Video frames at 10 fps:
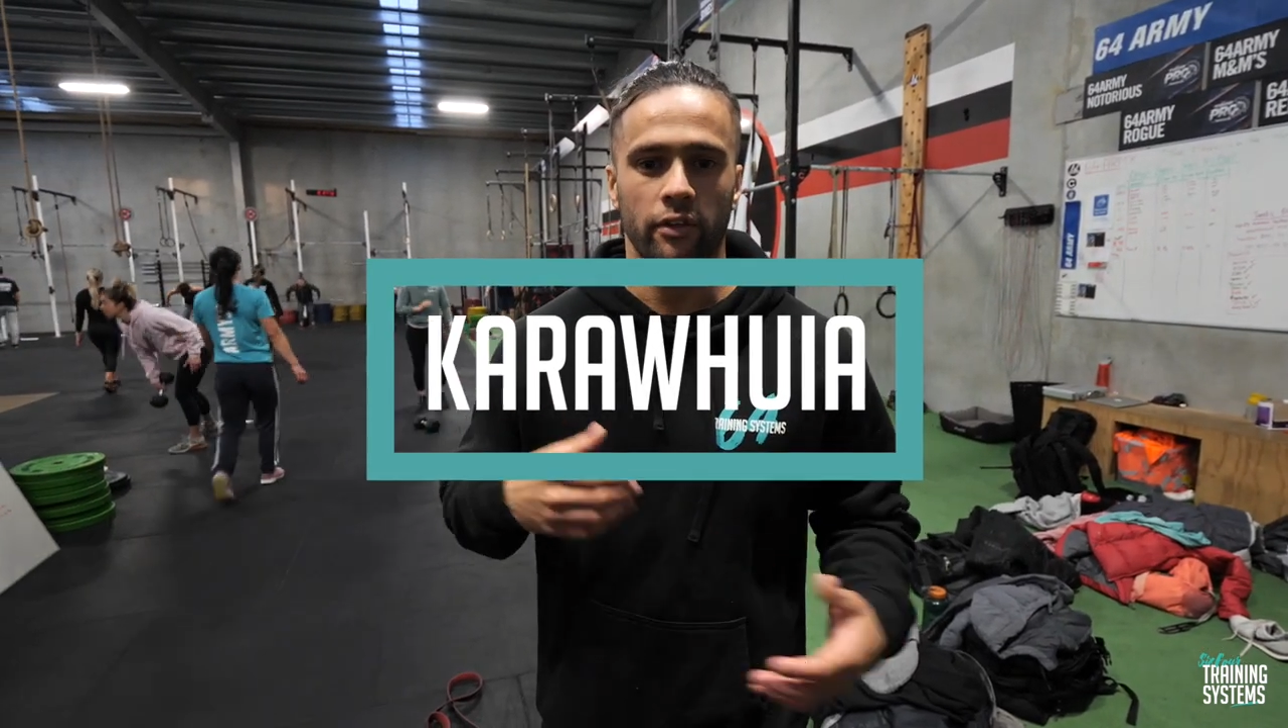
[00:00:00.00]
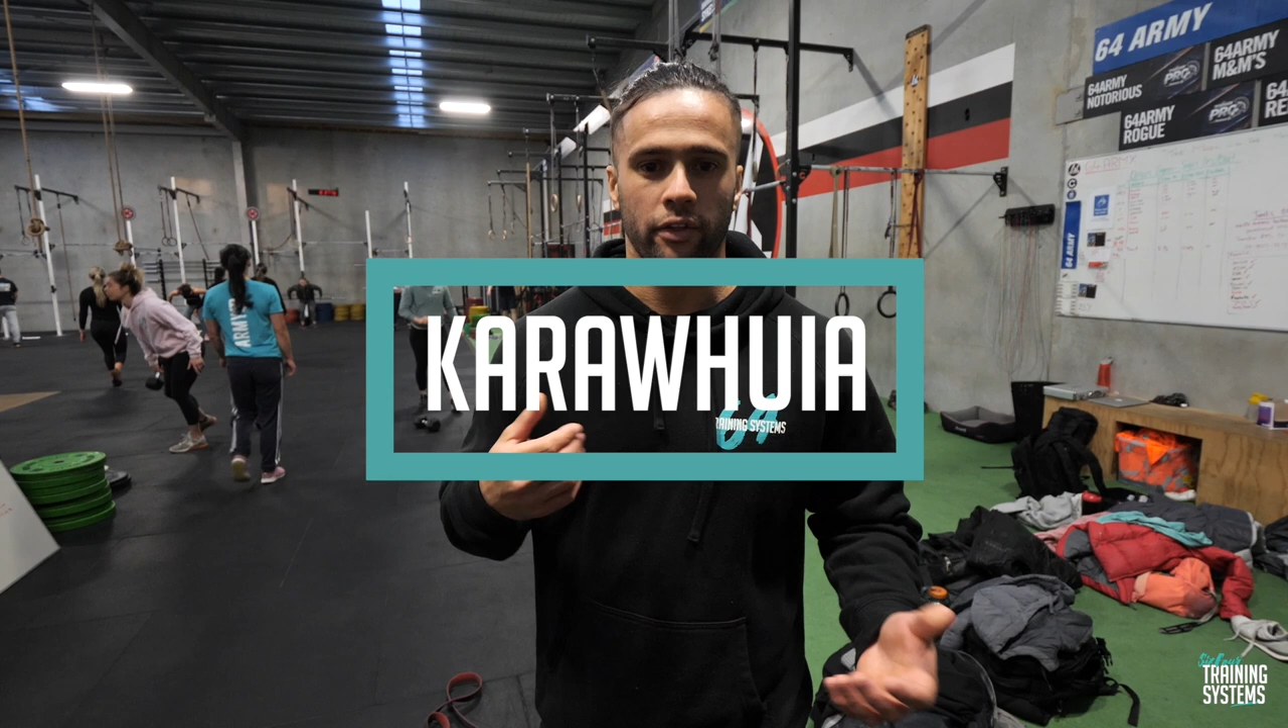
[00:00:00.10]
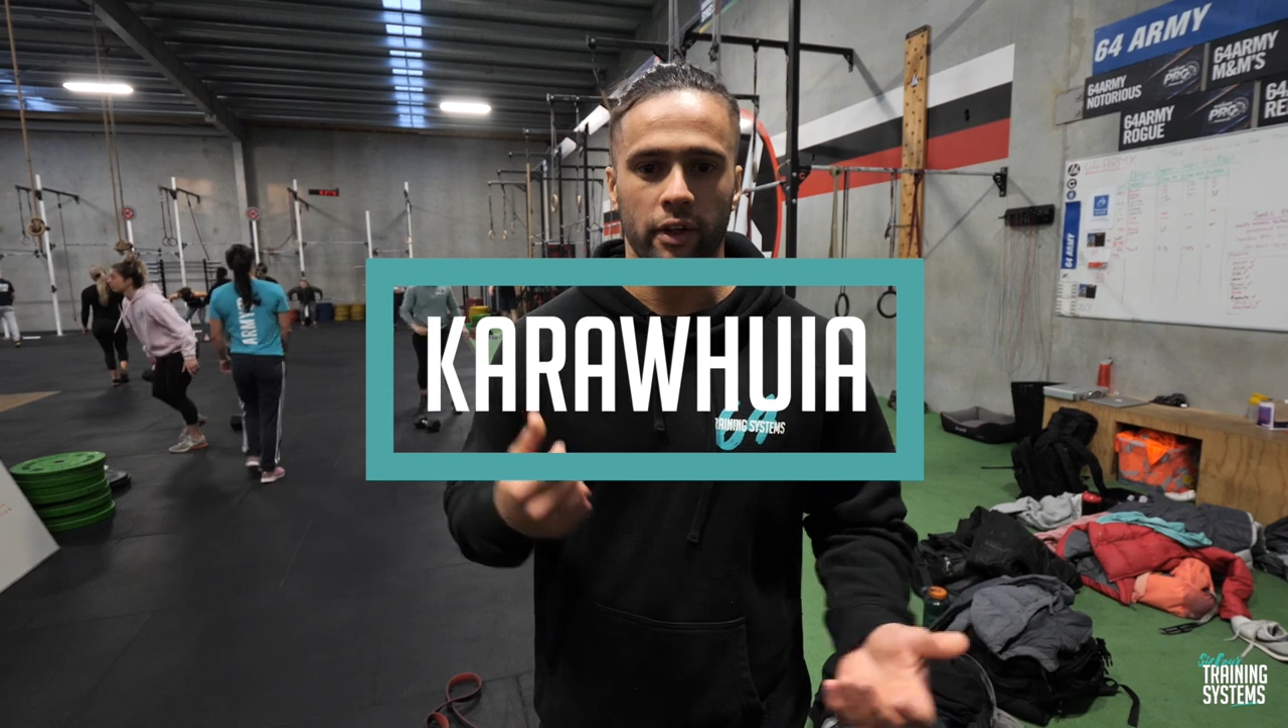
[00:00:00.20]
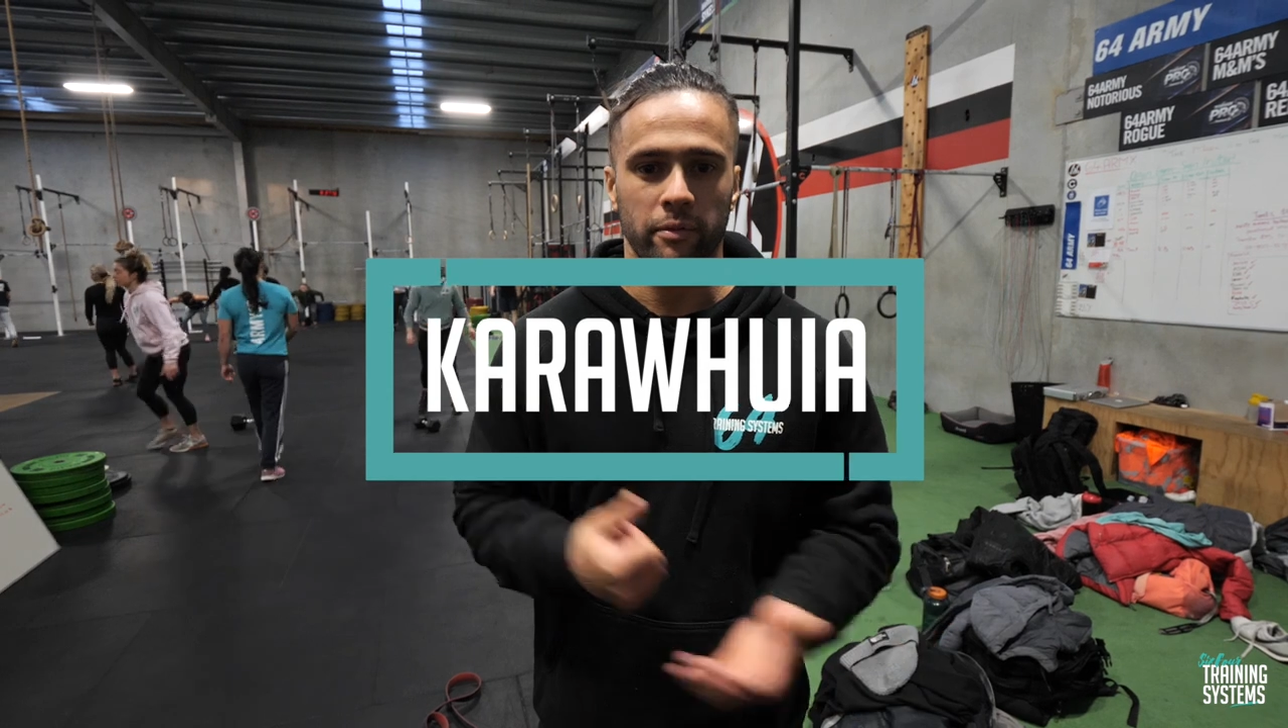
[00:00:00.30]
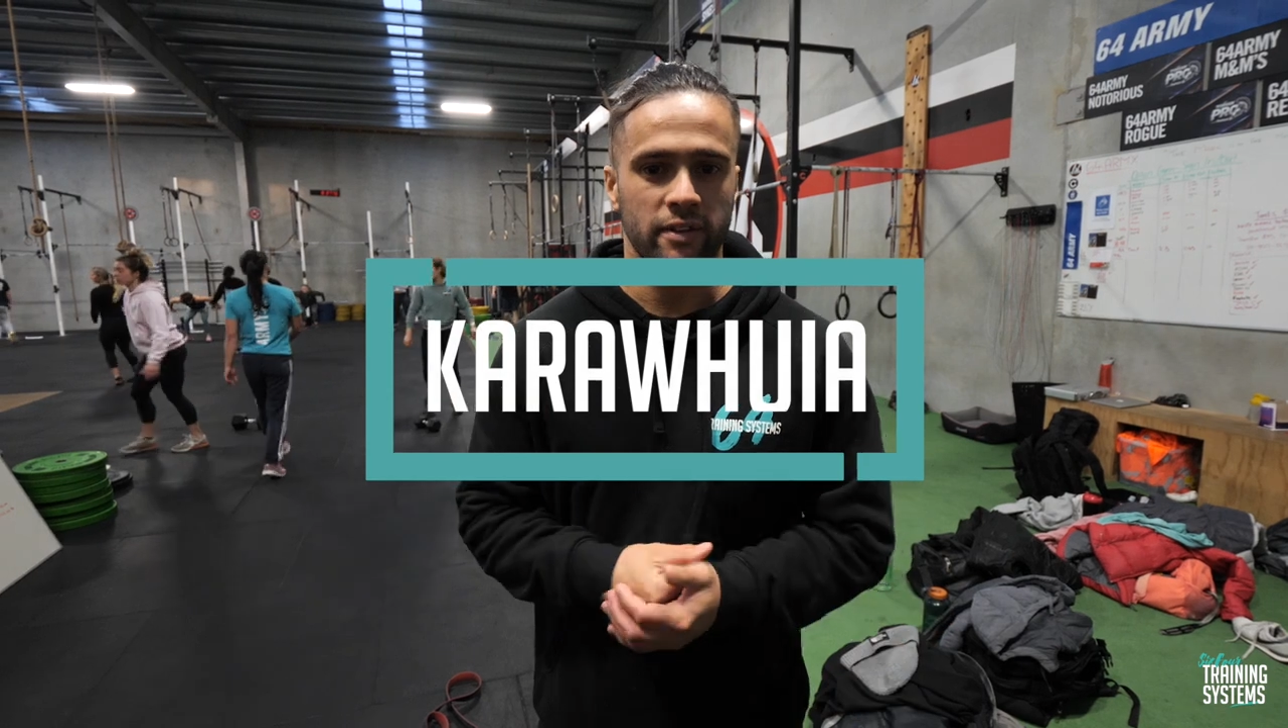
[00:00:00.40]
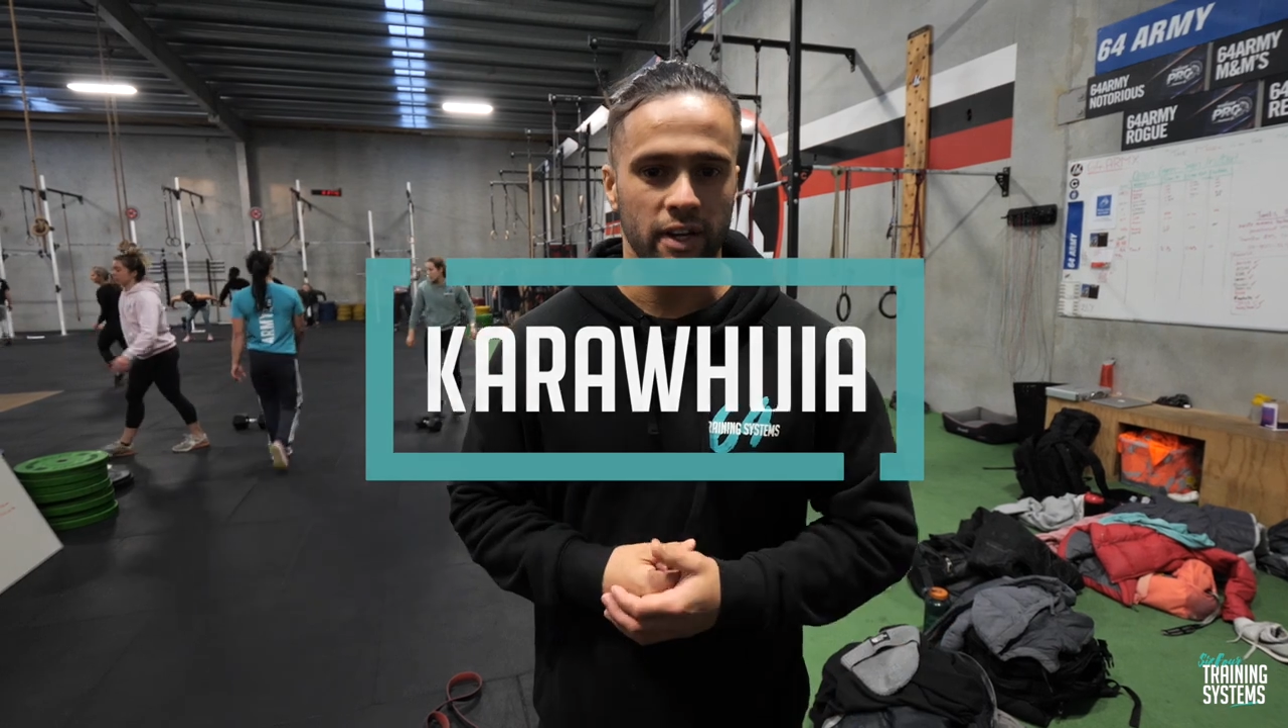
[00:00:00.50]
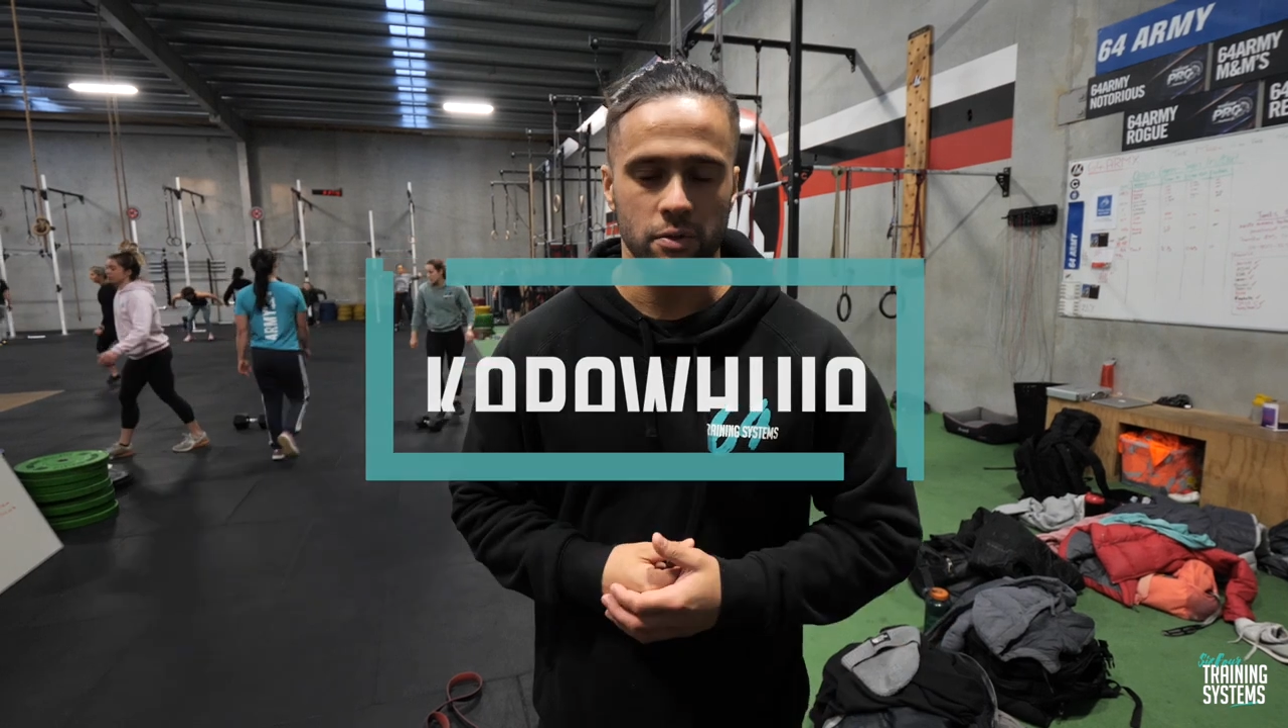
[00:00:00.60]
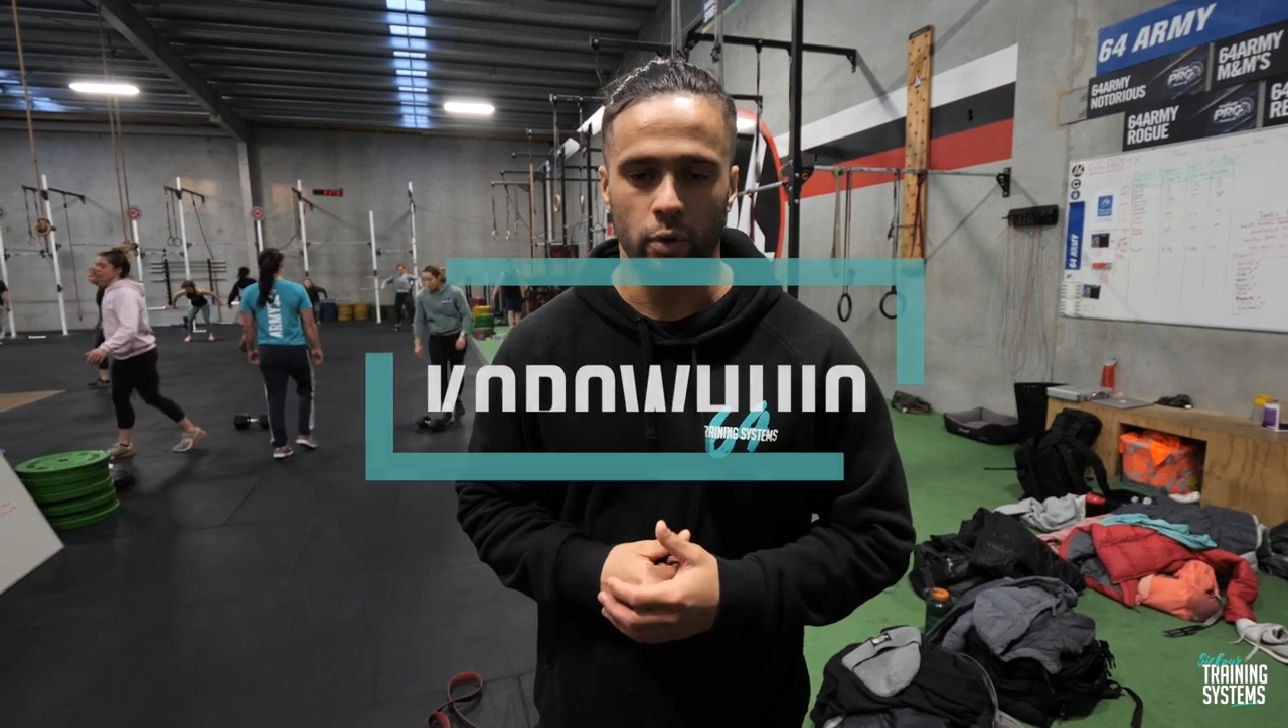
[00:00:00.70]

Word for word: the theme of today's